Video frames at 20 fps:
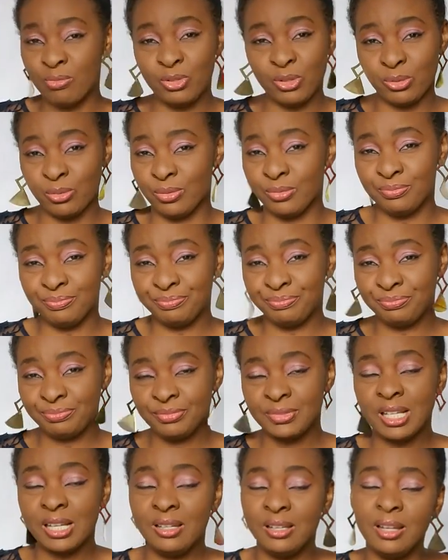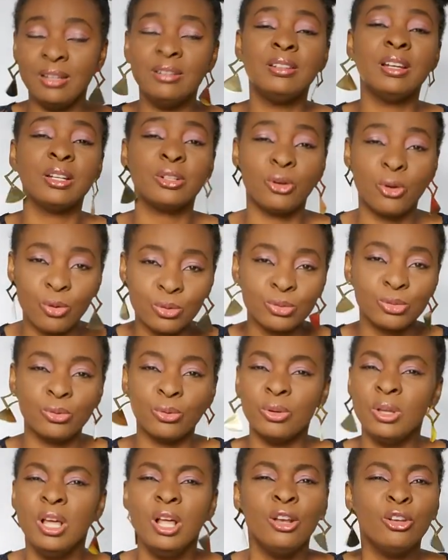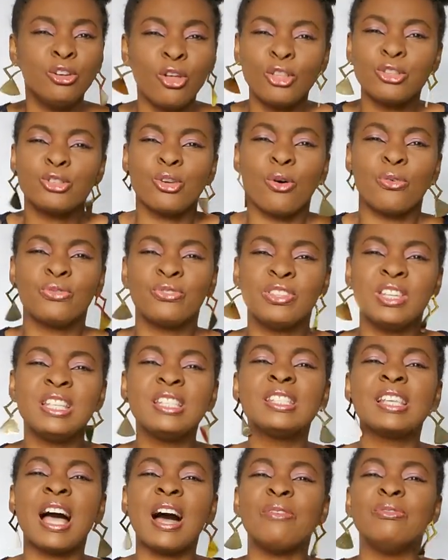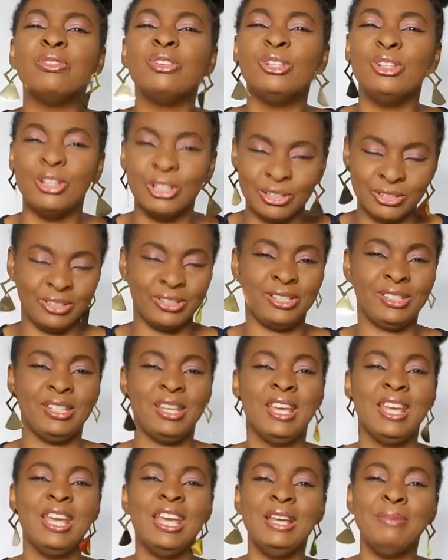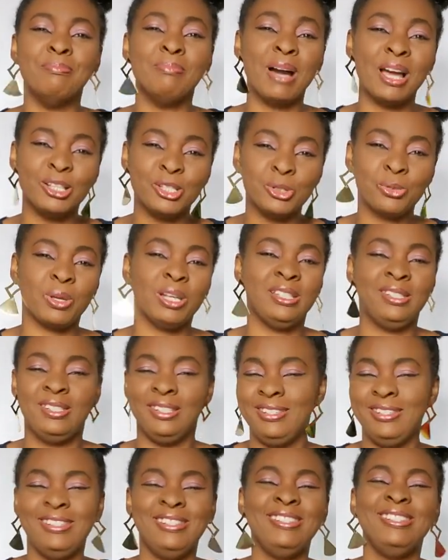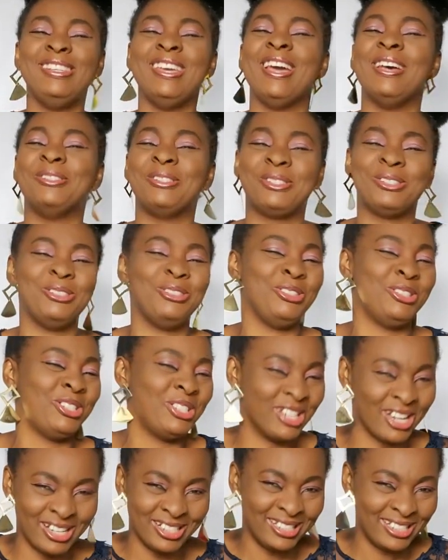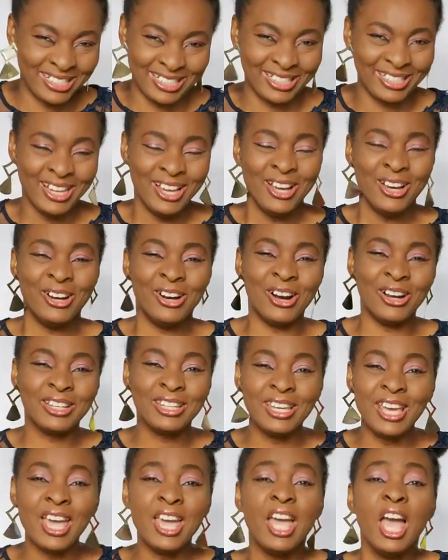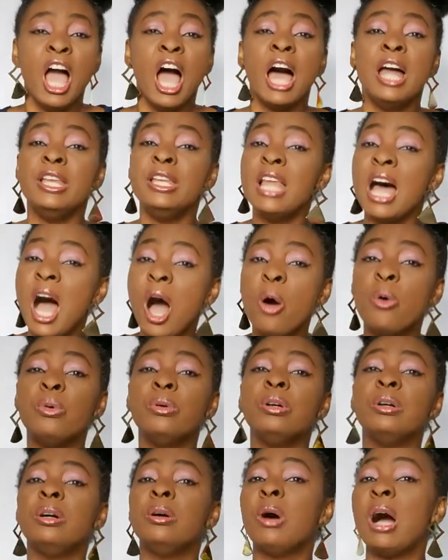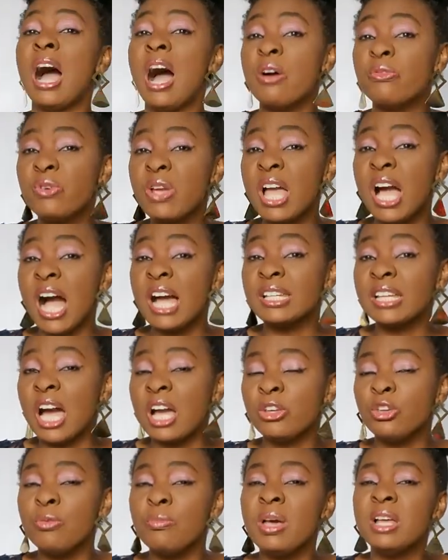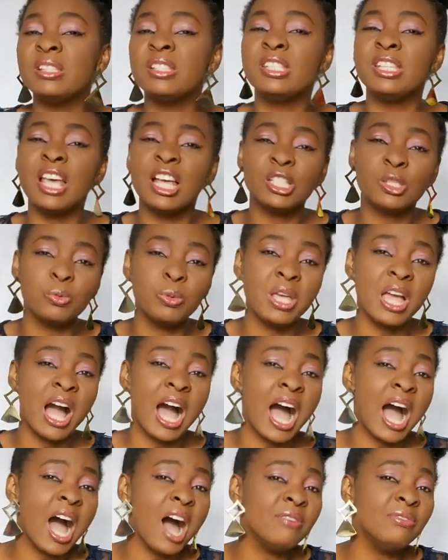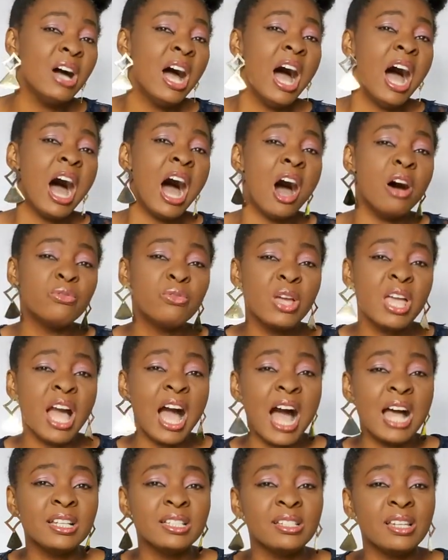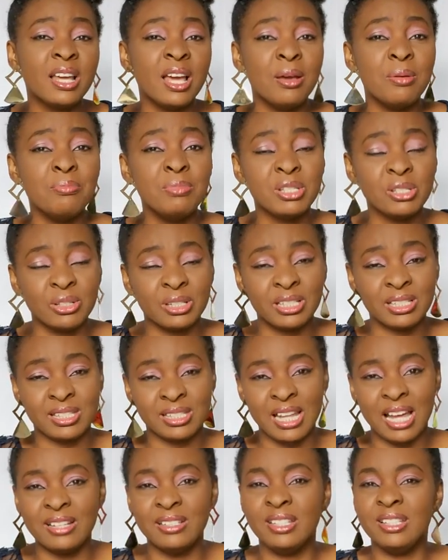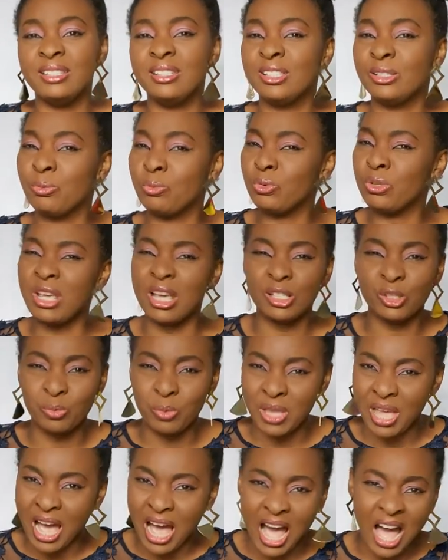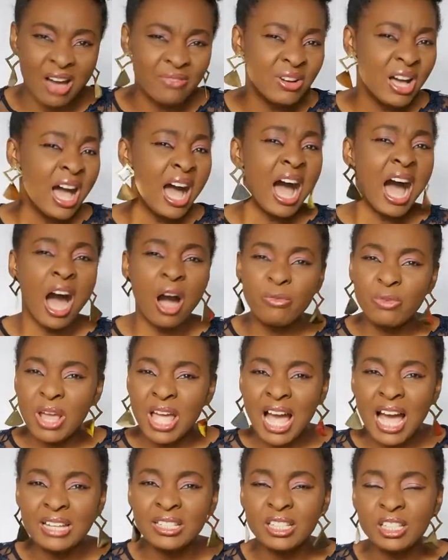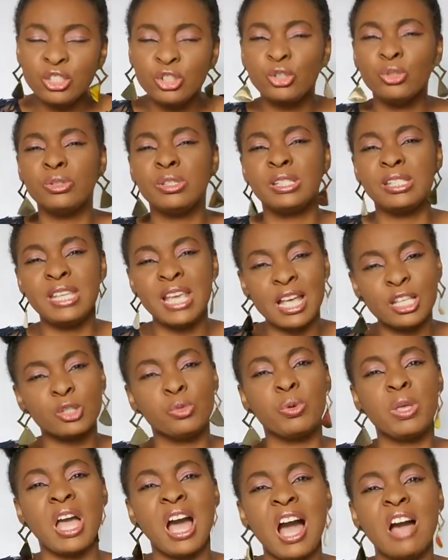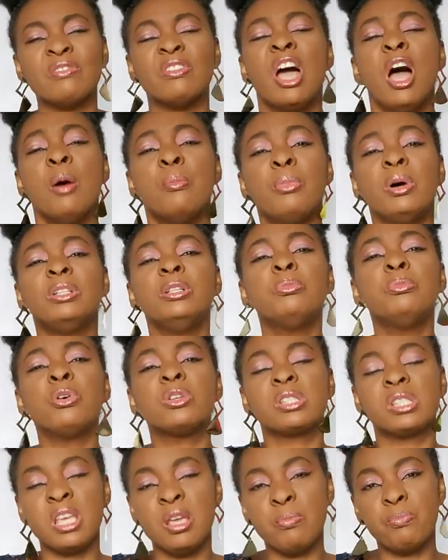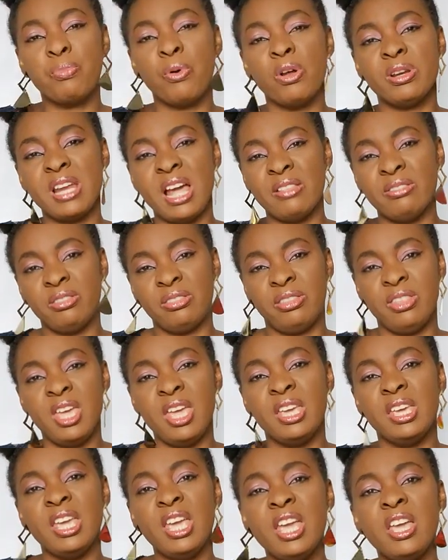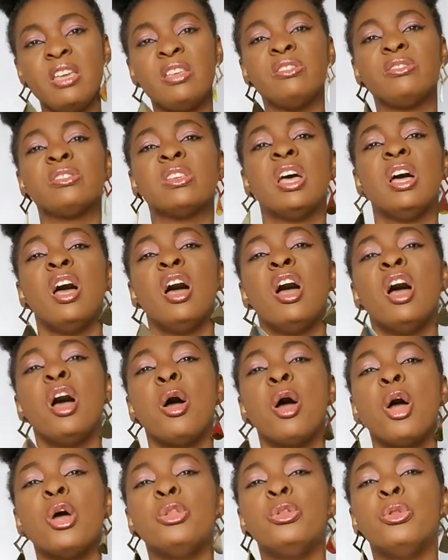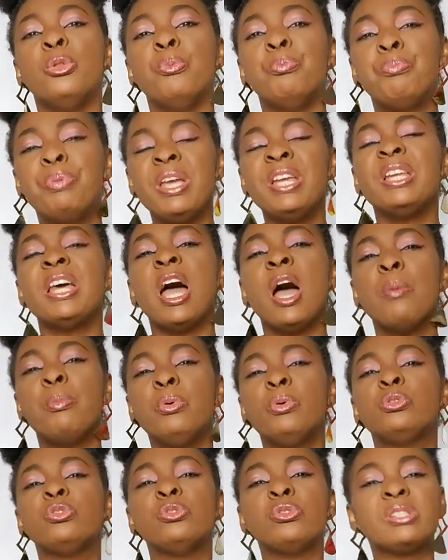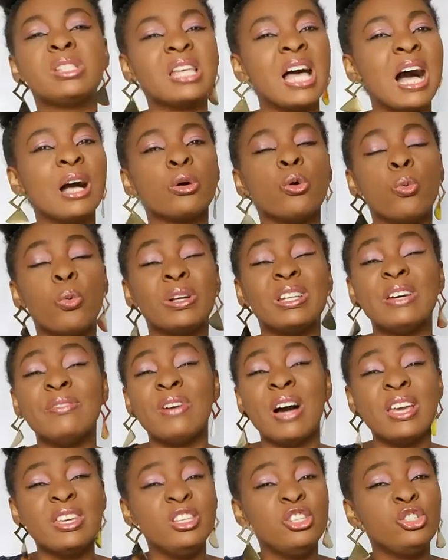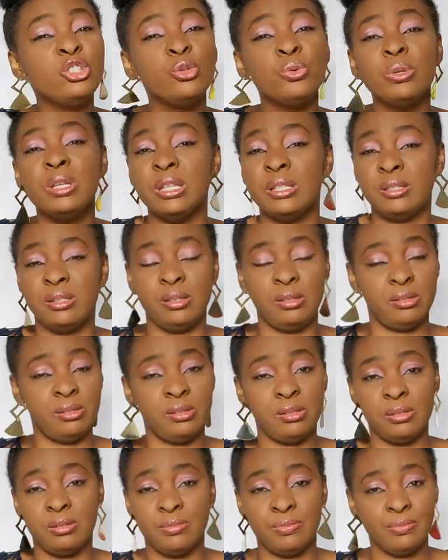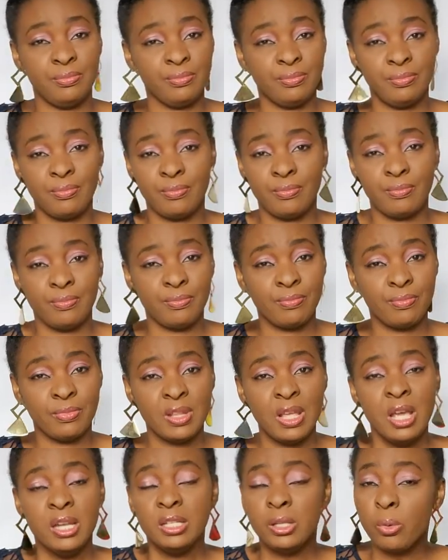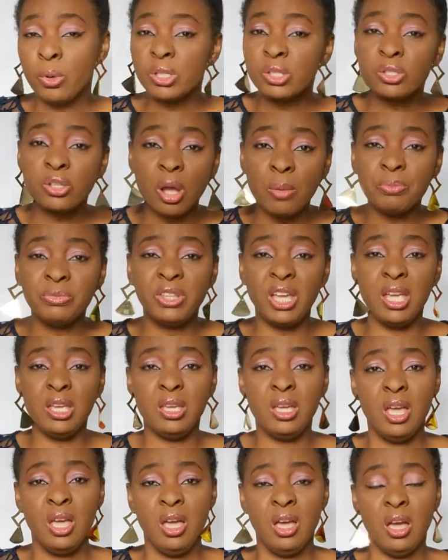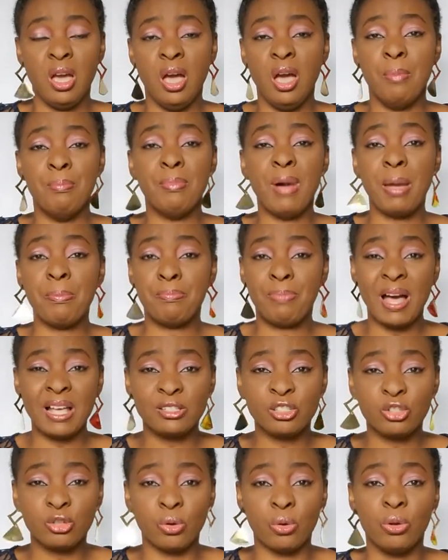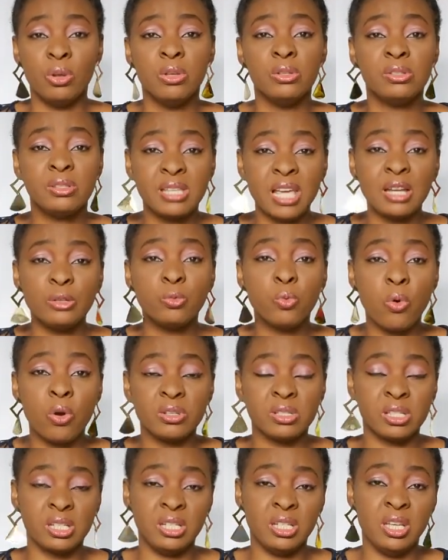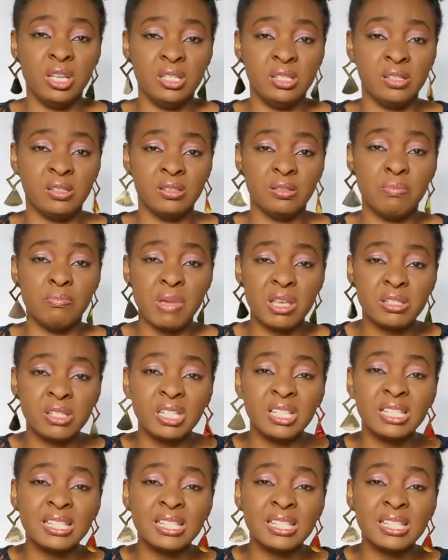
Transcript: I've come to learn that also. Lots of things I've learned in my 20 years in Germany. Okay, now, have we had arguments? Yes, we have. Have we had misunderstandings? Yes, we have. Have we had issues? Yes, we have. But the most important thing is being able to tackle whatever issue it is. There was something my pastor said once in his message.